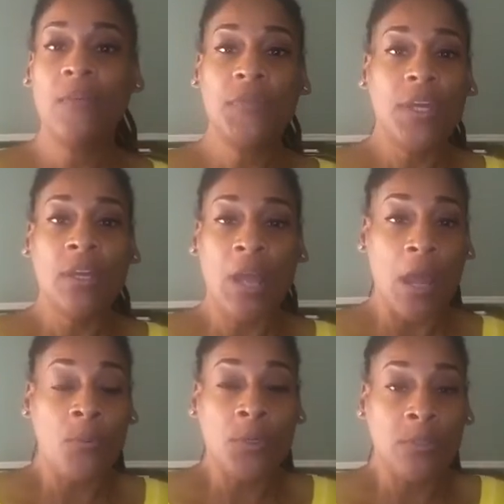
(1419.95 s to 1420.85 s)
then
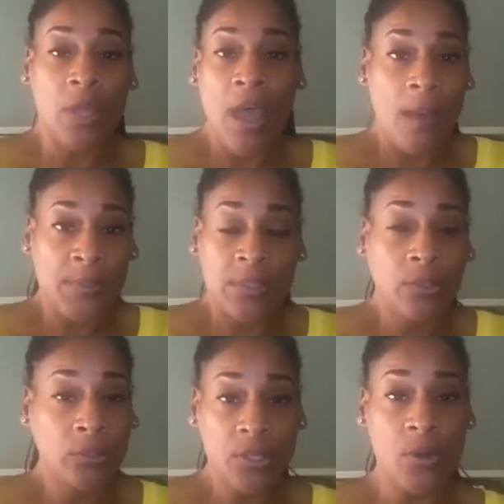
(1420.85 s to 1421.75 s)
I would
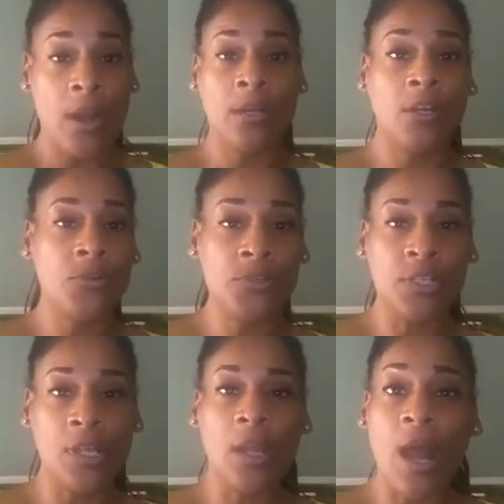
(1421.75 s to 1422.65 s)
absolutely try to
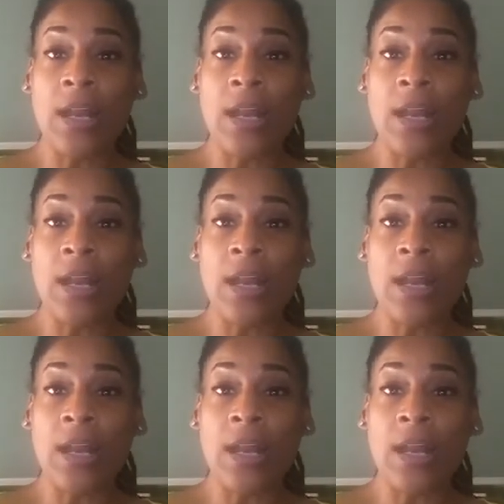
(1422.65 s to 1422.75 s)
negotiate.